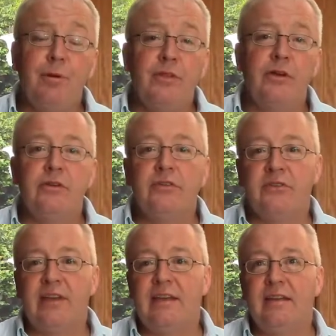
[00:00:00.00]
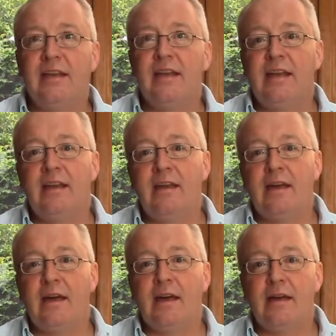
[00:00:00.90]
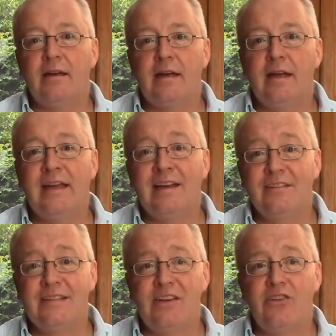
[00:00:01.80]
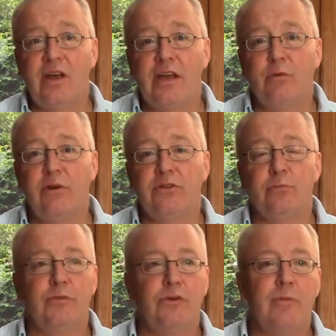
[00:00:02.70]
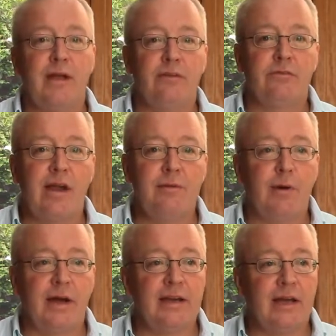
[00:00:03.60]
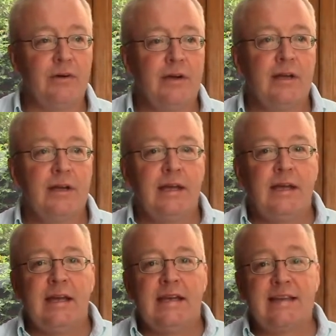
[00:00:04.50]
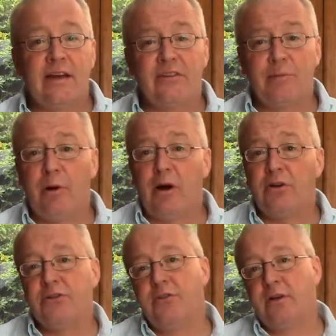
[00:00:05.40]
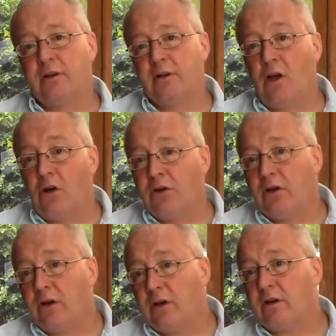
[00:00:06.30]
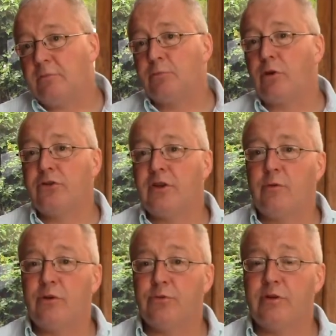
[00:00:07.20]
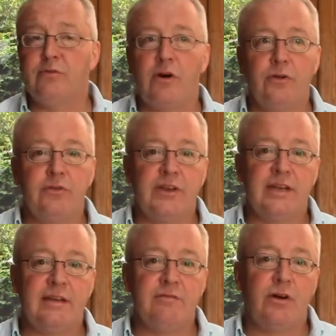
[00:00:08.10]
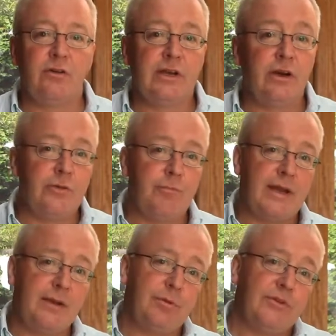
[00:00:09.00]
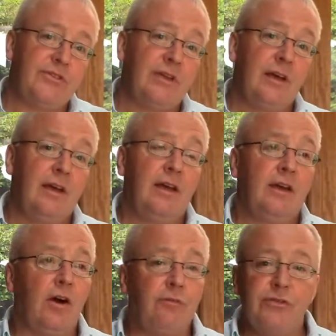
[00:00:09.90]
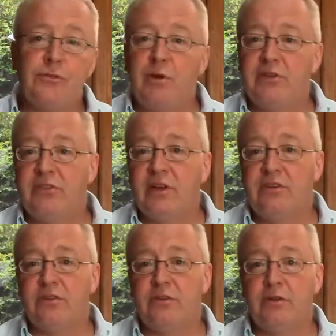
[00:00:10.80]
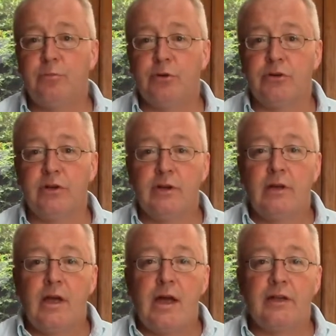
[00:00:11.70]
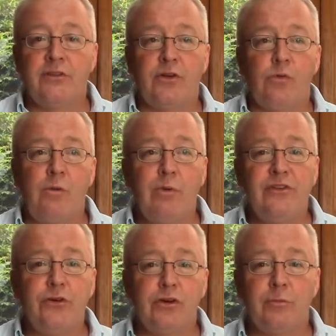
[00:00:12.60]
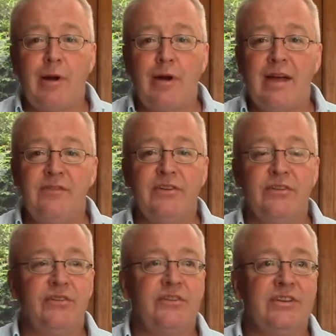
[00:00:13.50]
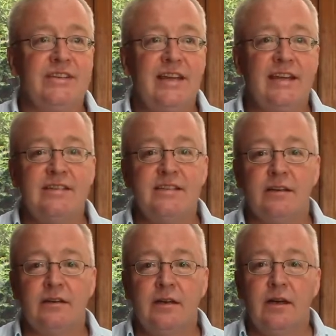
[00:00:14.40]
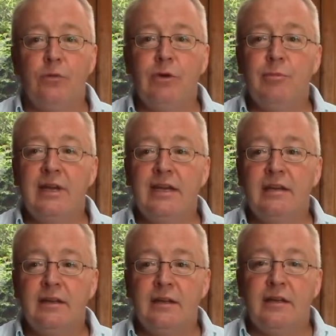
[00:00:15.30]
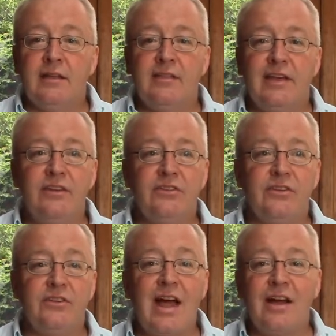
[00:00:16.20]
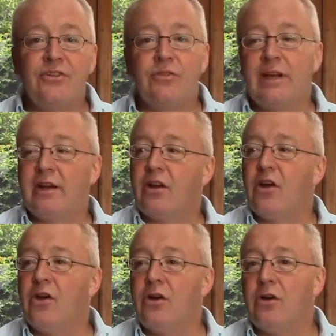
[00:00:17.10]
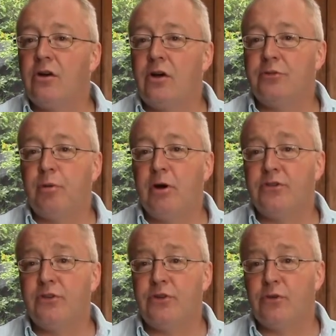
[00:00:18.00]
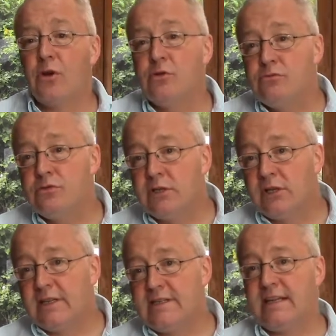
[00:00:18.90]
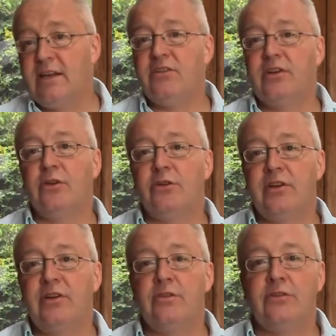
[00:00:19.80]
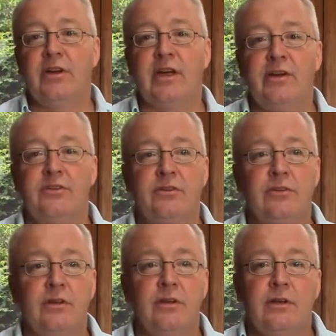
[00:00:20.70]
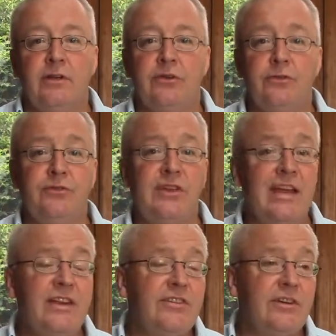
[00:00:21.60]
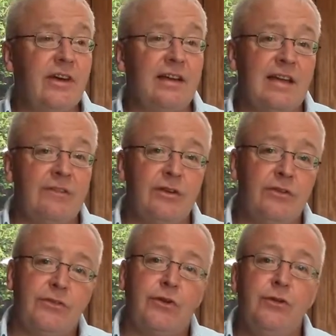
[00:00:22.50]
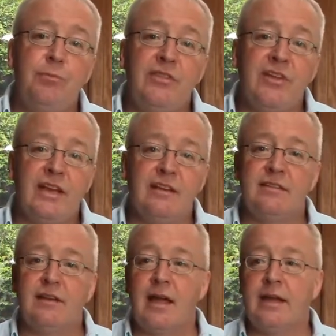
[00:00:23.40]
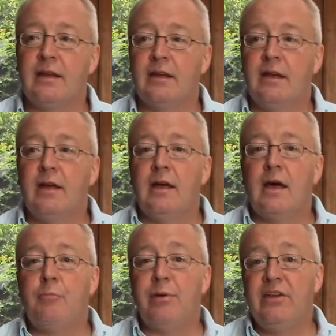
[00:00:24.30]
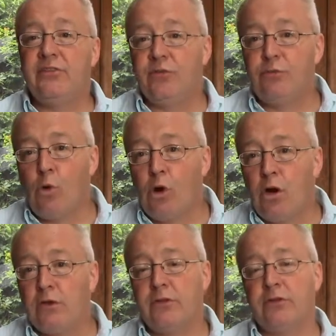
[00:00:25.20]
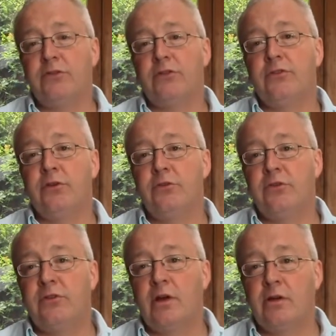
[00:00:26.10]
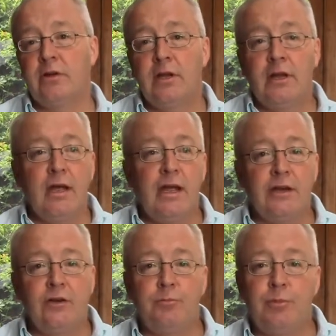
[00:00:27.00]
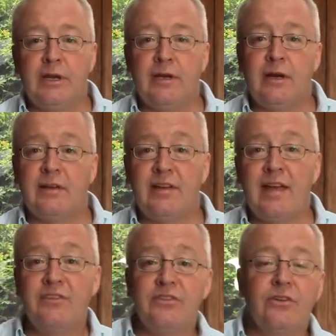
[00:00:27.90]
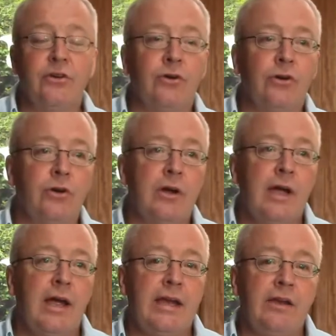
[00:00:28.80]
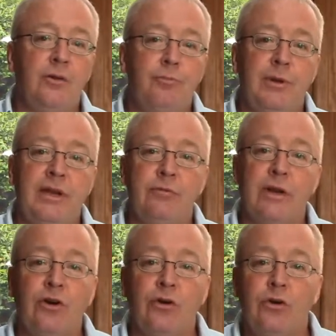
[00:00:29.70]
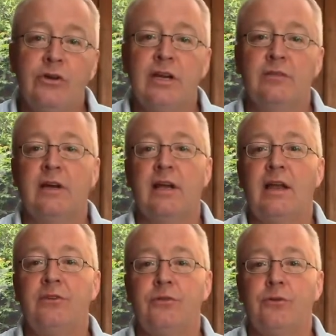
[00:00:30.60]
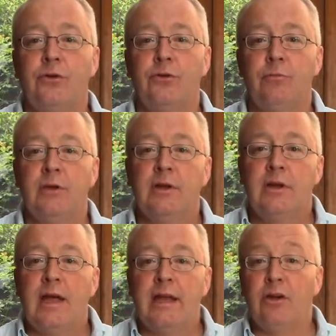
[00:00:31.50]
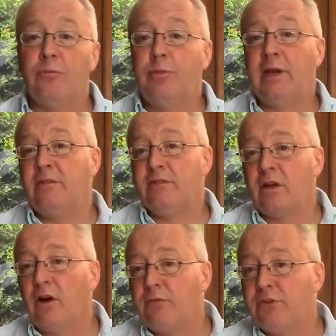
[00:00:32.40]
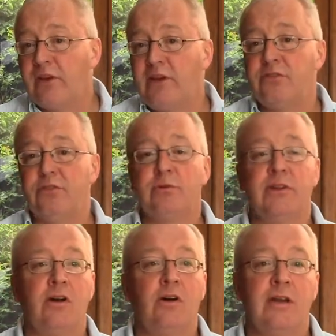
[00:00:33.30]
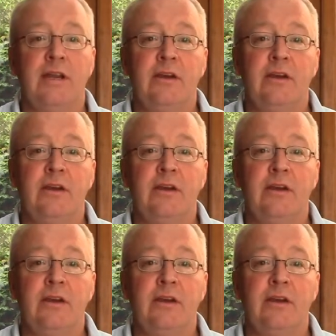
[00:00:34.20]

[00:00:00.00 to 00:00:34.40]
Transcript: that's in the ELTJ, which some of you may have read by now, is actually part of a longer project which we're involved in, involving other papers, conference presentations and a book. And so when we talk about evidence and data, we mean things that naturally occur as part of your own teaching or teacher education. So data and evidence could be things like a piece of work that the student's done, it could be a test score, it could be a recording of a classroom, it could be even a conversation with a colleague